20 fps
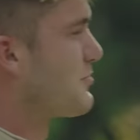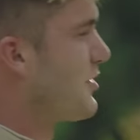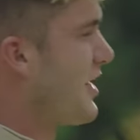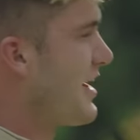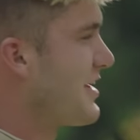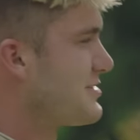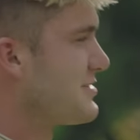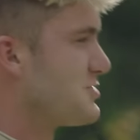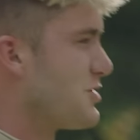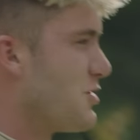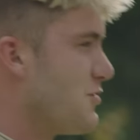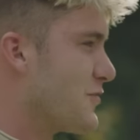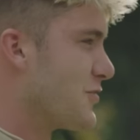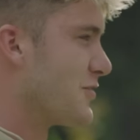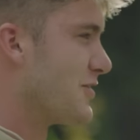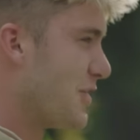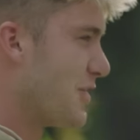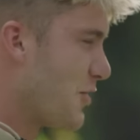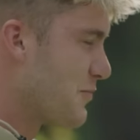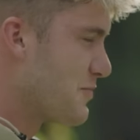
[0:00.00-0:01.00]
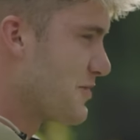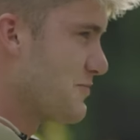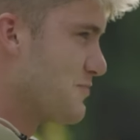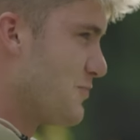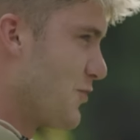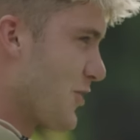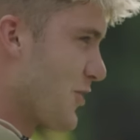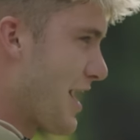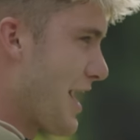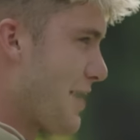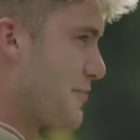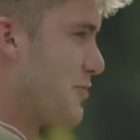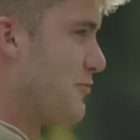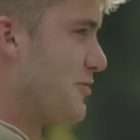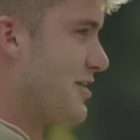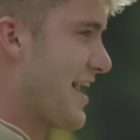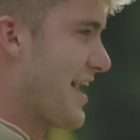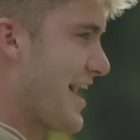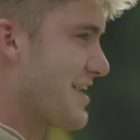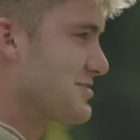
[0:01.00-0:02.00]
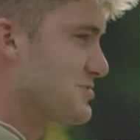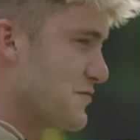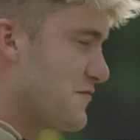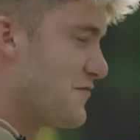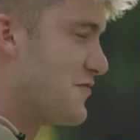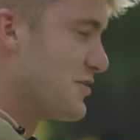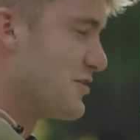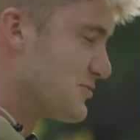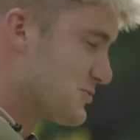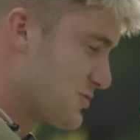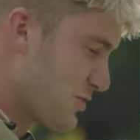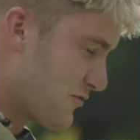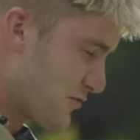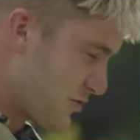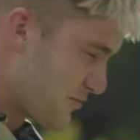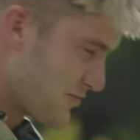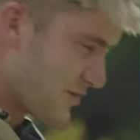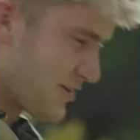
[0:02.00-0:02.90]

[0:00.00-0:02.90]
I'm glad it's over. I'll be more happy when it actually feels over,